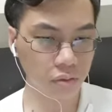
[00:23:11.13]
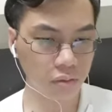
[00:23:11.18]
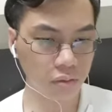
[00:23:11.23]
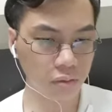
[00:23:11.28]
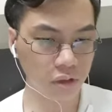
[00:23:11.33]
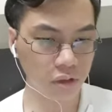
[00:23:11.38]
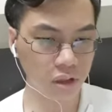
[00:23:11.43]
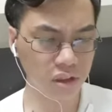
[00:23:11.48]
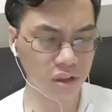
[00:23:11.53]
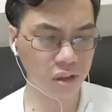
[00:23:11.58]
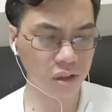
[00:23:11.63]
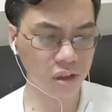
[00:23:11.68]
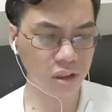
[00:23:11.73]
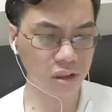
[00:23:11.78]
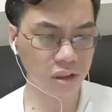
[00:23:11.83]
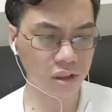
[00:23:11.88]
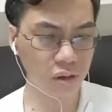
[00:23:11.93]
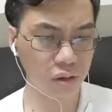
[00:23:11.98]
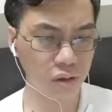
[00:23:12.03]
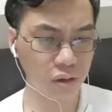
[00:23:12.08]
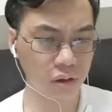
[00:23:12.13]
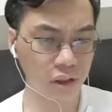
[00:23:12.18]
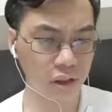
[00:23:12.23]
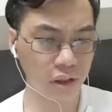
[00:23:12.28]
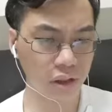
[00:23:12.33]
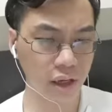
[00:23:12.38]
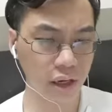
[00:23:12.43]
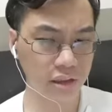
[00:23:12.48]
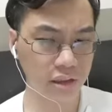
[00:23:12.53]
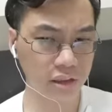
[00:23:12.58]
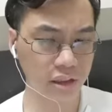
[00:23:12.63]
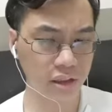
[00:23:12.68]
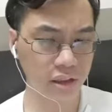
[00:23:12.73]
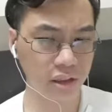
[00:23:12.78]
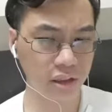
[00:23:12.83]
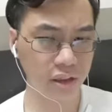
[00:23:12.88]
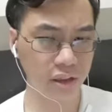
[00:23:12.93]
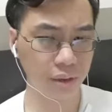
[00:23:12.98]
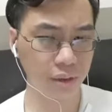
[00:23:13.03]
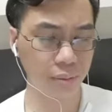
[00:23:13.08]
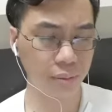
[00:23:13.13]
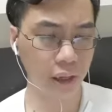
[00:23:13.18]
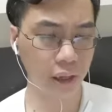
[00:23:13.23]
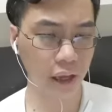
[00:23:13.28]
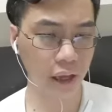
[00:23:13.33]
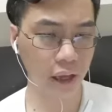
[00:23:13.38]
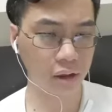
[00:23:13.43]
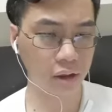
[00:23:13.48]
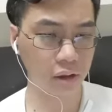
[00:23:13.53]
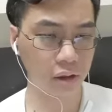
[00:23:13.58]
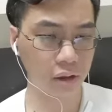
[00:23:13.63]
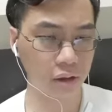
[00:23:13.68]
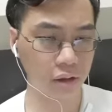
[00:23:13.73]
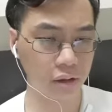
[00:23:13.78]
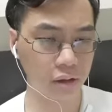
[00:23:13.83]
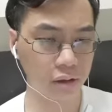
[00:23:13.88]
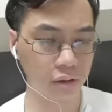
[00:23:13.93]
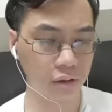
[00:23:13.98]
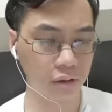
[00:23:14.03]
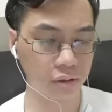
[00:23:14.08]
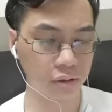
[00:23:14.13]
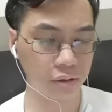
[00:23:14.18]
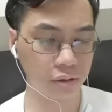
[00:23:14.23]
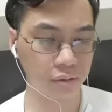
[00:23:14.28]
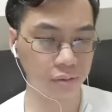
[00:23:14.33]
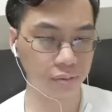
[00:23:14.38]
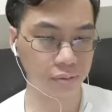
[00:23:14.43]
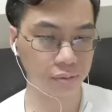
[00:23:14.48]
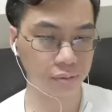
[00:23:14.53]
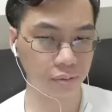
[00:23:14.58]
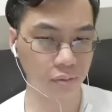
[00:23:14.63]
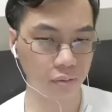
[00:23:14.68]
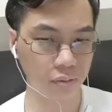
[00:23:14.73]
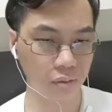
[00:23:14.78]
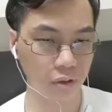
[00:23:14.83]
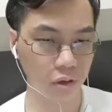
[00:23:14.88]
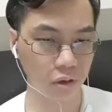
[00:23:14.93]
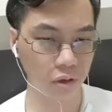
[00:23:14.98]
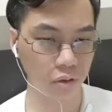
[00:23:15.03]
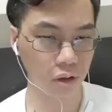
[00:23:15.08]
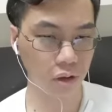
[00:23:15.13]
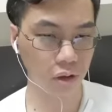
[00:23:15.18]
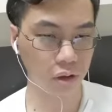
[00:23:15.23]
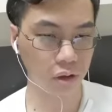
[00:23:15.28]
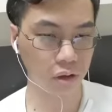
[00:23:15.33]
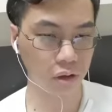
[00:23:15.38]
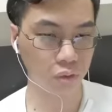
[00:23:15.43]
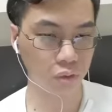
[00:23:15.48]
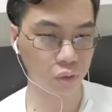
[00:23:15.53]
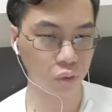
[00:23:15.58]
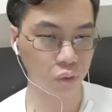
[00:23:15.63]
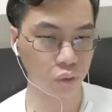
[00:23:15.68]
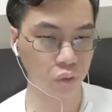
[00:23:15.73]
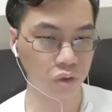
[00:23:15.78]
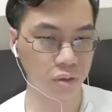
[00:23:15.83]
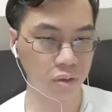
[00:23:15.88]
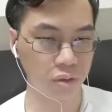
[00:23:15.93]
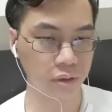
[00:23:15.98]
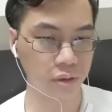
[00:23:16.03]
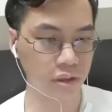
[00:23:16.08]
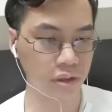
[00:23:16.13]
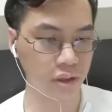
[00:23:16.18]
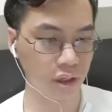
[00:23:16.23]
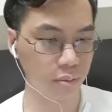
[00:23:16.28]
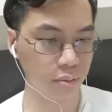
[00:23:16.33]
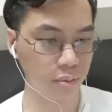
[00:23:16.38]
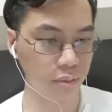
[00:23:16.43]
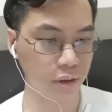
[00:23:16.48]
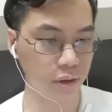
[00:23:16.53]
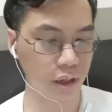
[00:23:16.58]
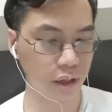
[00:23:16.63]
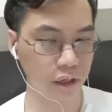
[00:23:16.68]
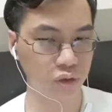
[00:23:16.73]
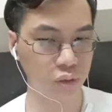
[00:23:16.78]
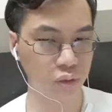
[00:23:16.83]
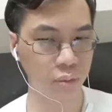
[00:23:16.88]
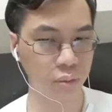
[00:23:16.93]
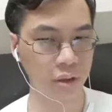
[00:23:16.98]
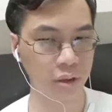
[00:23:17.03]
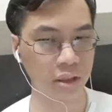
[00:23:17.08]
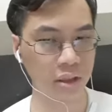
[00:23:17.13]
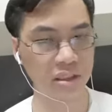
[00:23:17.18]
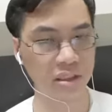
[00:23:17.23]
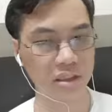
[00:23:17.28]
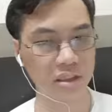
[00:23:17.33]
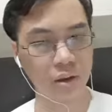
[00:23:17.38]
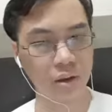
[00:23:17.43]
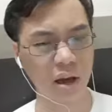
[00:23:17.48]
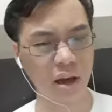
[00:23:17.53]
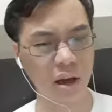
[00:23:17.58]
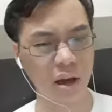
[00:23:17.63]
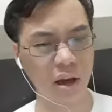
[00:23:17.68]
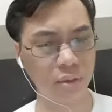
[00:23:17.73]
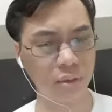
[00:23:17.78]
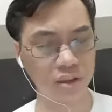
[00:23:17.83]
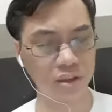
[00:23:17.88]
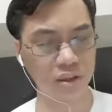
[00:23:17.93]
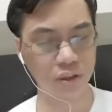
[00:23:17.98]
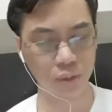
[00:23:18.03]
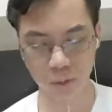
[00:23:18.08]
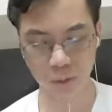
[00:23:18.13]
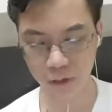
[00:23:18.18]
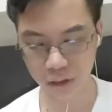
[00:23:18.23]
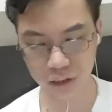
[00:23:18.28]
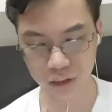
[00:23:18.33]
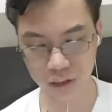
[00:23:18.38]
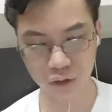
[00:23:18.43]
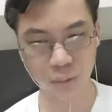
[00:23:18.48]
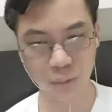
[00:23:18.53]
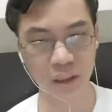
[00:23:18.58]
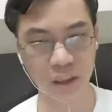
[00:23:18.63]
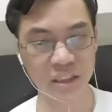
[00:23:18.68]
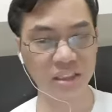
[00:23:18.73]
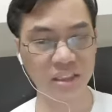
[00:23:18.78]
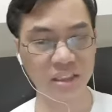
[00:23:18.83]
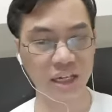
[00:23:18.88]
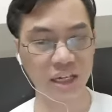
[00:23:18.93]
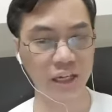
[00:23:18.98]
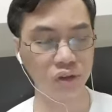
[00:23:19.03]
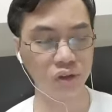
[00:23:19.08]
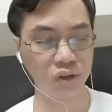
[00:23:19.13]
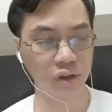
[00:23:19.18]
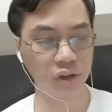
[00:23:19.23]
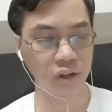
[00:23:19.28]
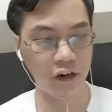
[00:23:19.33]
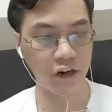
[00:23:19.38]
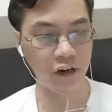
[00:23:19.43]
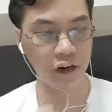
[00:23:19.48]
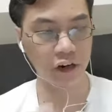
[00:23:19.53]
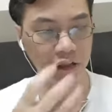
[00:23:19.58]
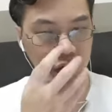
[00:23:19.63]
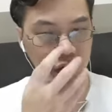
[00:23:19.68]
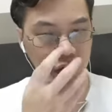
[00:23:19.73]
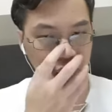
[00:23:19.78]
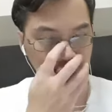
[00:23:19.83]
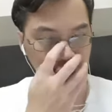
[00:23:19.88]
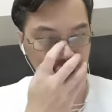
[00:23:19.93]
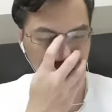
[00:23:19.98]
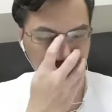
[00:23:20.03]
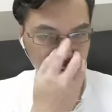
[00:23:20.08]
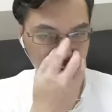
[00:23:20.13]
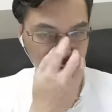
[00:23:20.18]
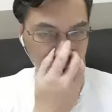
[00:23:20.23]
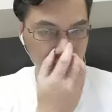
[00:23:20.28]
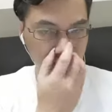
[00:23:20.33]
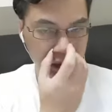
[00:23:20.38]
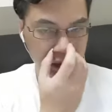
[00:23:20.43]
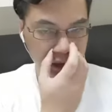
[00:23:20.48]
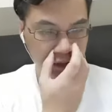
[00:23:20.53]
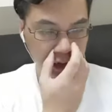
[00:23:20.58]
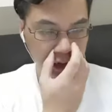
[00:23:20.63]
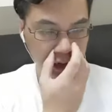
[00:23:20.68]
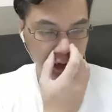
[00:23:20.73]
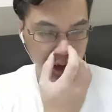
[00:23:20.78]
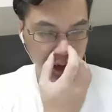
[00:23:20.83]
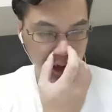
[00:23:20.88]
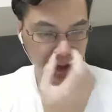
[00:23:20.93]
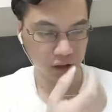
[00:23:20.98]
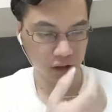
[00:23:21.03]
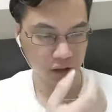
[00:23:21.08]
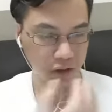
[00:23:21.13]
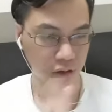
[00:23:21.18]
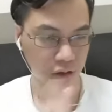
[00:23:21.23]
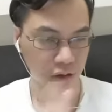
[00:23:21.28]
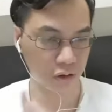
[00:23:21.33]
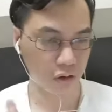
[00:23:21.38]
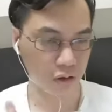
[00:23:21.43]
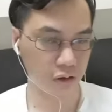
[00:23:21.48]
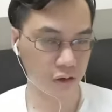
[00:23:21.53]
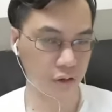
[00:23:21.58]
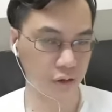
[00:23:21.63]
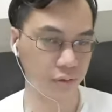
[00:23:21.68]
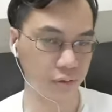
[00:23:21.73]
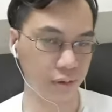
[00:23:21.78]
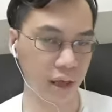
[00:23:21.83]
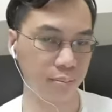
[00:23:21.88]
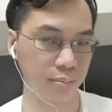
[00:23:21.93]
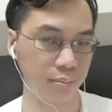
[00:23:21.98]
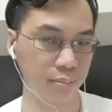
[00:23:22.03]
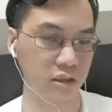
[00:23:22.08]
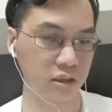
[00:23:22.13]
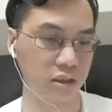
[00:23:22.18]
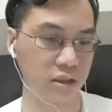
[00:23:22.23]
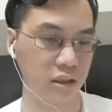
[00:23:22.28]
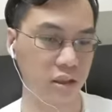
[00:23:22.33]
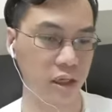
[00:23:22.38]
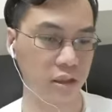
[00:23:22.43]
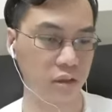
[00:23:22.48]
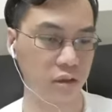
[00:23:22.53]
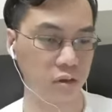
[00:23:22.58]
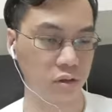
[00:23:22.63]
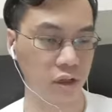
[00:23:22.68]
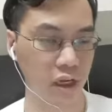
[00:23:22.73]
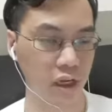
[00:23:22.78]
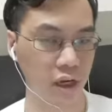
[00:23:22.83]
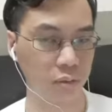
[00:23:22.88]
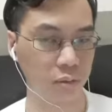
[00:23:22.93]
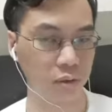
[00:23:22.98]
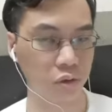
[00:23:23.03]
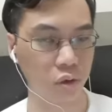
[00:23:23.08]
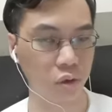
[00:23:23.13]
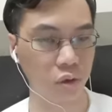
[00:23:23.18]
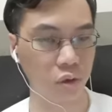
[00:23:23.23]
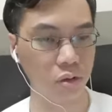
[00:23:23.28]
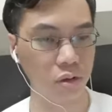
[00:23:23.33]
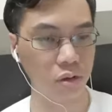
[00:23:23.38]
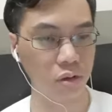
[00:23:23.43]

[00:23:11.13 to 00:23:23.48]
Nissan doesn't look like it has any mechanical uh, rules per se, but it has to be assigned. I'm assuming it has to be assigned to a character or whichever character or NPC has to take up the role.